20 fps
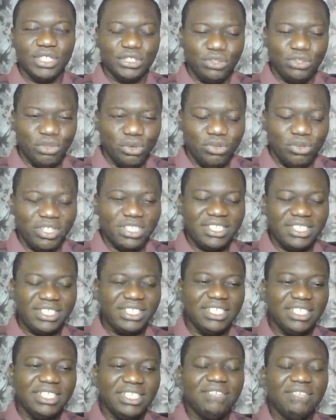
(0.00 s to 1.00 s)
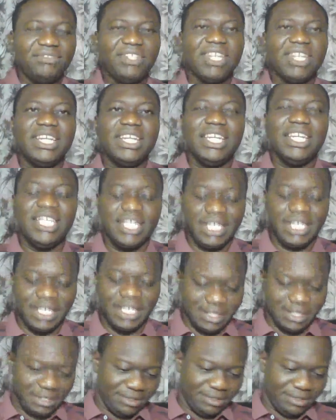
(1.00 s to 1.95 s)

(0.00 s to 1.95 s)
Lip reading: to receive the healing